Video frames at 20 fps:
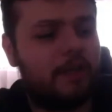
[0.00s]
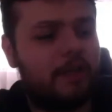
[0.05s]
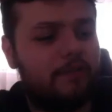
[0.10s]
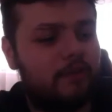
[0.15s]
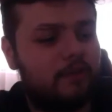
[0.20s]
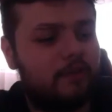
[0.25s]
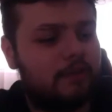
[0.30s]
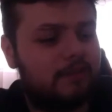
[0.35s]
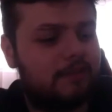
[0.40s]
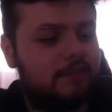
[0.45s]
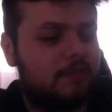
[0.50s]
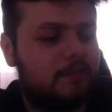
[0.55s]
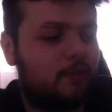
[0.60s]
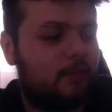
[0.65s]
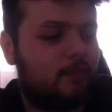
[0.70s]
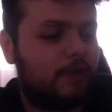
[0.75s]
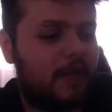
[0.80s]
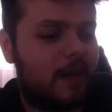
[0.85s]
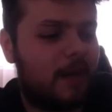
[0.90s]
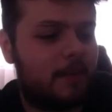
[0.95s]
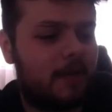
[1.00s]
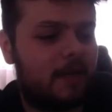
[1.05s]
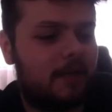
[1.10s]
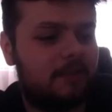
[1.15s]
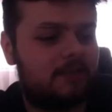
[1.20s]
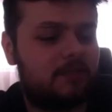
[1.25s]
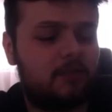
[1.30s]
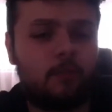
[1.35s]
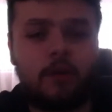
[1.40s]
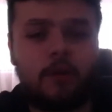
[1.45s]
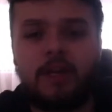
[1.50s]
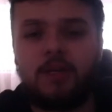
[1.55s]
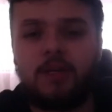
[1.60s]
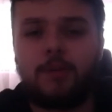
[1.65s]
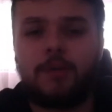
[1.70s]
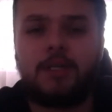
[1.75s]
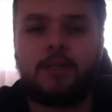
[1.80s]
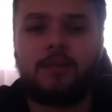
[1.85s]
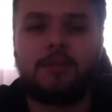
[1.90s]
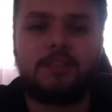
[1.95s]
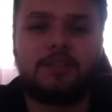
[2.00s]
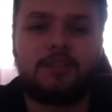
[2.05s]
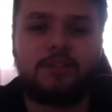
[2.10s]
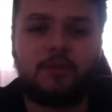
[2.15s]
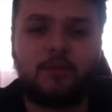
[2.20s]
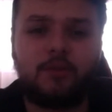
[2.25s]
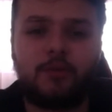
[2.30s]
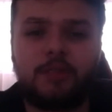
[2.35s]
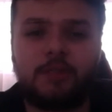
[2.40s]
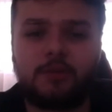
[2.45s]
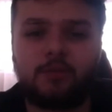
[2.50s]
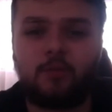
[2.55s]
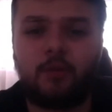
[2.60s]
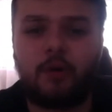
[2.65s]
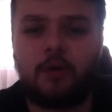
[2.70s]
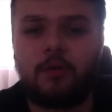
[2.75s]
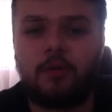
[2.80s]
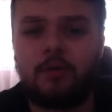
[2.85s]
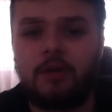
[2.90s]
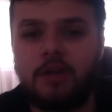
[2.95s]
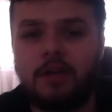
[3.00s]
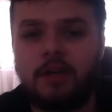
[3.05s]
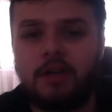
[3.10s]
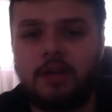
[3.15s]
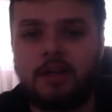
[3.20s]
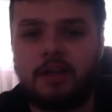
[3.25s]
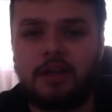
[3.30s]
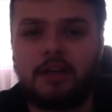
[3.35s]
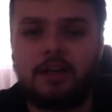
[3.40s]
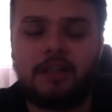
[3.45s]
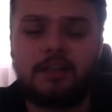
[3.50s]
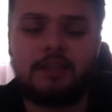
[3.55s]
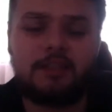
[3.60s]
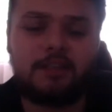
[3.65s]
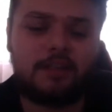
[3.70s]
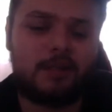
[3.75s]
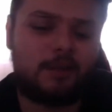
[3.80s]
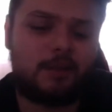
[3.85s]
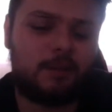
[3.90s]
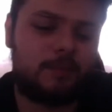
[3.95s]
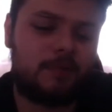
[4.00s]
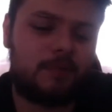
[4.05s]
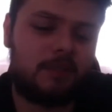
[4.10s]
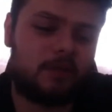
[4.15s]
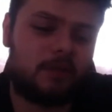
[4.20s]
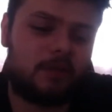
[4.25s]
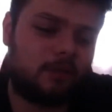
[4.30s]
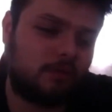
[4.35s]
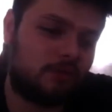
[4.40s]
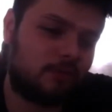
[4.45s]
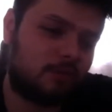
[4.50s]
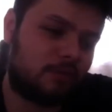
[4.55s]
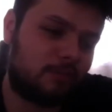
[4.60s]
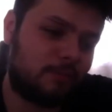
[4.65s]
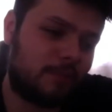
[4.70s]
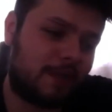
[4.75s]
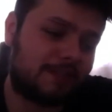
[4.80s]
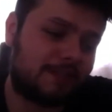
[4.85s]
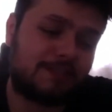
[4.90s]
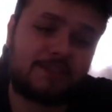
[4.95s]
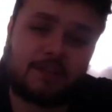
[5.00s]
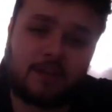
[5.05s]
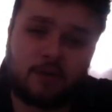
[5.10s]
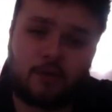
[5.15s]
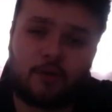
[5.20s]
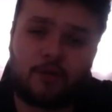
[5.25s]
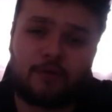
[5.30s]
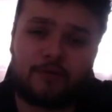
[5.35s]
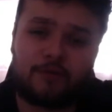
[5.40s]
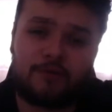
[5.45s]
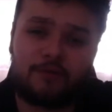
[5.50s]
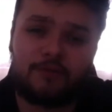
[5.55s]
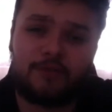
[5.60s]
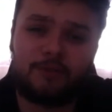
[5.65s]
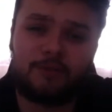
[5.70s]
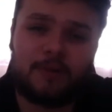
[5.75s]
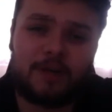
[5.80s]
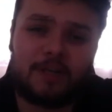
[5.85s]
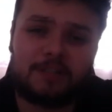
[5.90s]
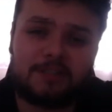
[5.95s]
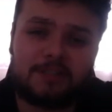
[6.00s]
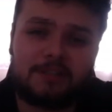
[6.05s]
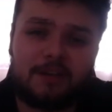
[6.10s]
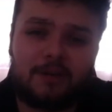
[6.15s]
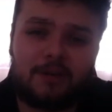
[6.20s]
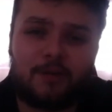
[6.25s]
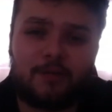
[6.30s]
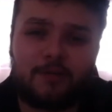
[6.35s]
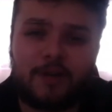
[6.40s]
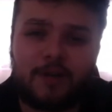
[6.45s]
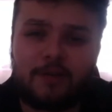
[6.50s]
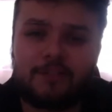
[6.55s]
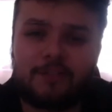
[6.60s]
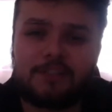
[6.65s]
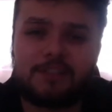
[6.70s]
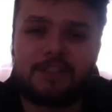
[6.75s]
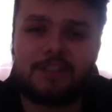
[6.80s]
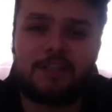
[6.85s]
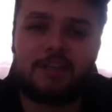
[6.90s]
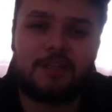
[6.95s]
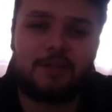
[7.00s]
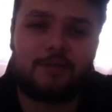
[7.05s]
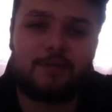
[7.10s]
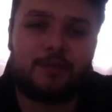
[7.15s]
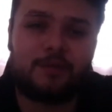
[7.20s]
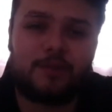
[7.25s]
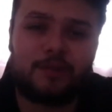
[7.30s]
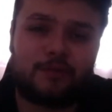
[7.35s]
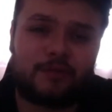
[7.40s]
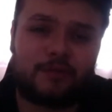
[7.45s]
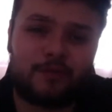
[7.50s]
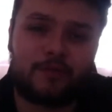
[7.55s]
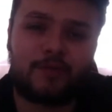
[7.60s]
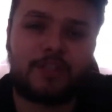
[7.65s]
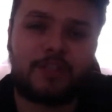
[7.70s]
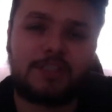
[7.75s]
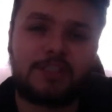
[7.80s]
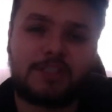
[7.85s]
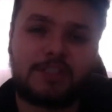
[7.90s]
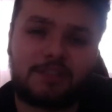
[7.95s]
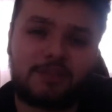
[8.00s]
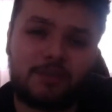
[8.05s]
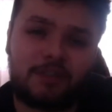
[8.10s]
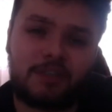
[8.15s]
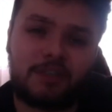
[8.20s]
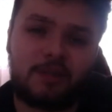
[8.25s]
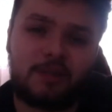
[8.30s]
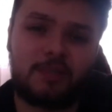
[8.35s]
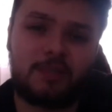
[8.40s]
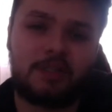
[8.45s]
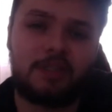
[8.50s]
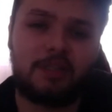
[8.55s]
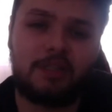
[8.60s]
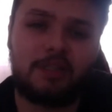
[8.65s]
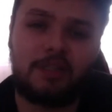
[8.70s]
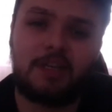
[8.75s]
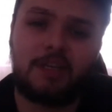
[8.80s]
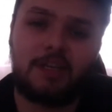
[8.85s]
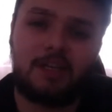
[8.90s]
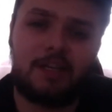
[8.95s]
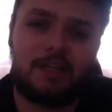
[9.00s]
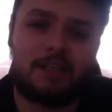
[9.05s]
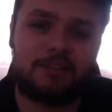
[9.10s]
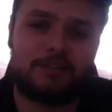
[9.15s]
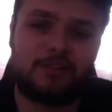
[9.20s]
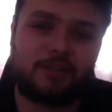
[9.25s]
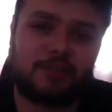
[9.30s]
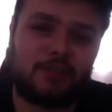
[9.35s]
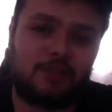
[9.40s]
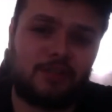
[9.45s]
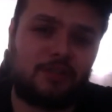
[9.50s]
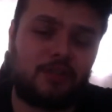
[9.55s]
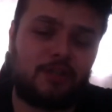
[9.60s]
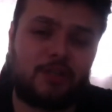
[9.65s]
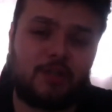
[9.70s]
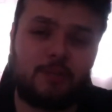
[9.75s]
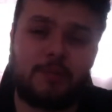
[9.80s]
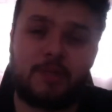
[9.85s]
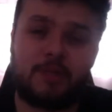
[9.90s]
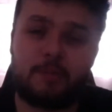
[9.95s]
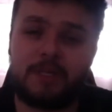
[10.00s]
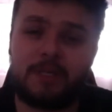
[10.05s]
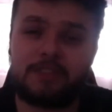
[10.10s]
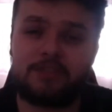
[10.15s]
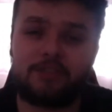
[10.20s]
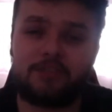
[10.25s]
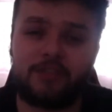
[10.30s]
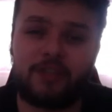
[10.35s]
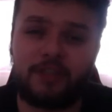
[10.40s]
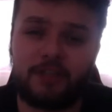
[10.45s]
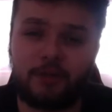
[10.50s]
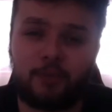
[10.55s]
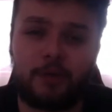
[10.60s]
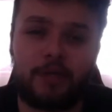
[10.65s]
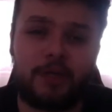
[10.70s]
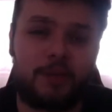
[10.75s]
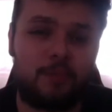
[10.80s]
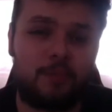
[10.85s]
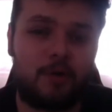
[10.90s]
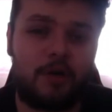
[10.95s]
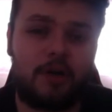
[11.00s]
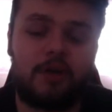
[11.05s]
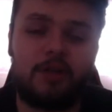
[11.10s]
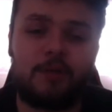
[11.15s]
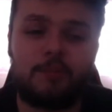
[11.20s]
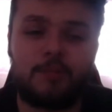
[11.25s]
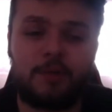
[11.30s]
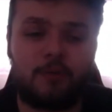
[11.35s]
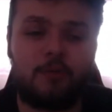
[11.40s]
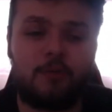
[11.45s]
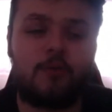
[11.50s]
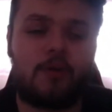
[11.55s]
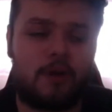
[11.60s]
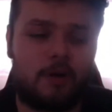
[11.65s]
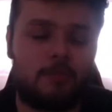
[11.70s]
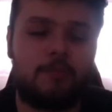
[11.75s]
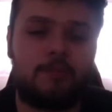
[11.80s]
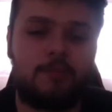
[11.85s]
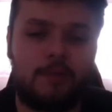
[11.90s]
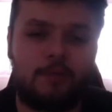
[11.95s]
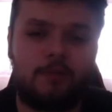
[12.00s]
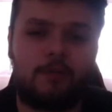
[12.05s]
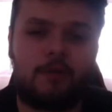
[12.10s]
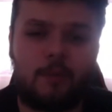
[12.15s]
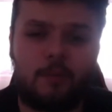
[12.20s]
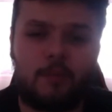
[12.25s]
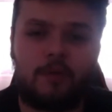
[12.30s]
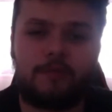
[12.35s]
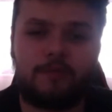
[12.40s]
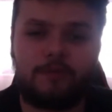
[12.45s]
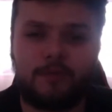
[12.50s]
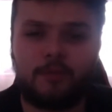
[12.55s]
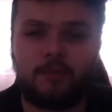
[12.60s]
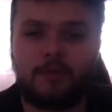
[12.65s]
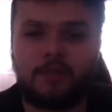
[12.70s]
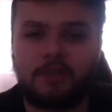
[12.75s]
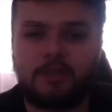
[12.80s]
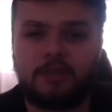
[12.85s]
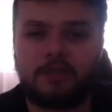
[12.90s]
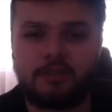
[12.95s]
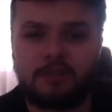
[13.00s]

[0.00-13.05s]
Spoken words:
even, for that matter, to what anyone else is doing as well. And you might start off having to learn a few different things. You're not going to be the best straight away, but it will come after a bit.